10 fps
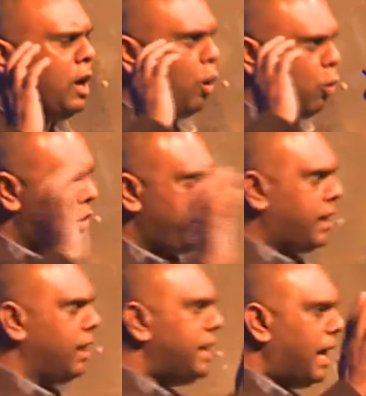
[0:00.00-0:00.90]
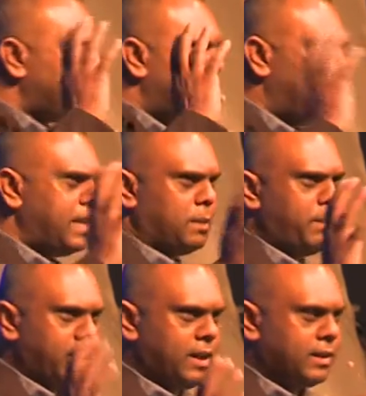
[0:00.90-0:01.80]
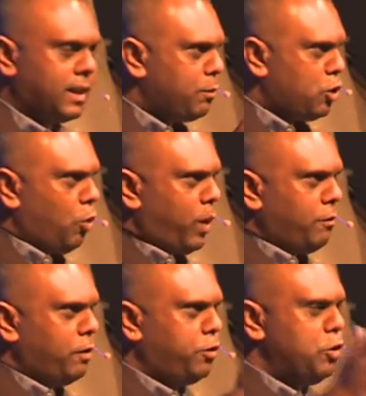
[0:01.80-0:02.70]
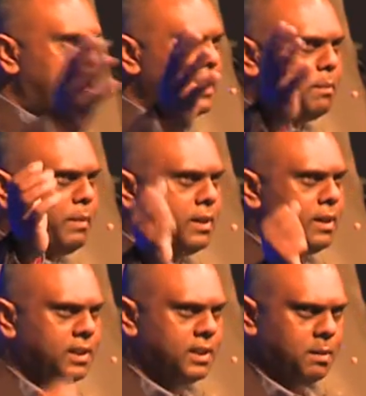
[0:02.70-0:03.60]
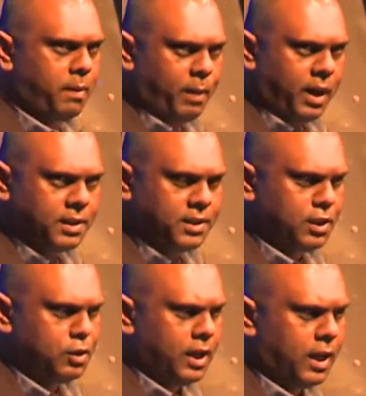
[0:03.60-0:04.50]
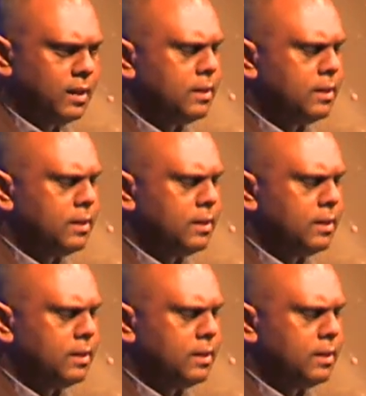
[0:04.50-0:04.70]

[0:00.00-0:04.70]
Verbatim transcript: would recognize the data mentalist. I'm sure we have a few data mentalists sitting among us here today.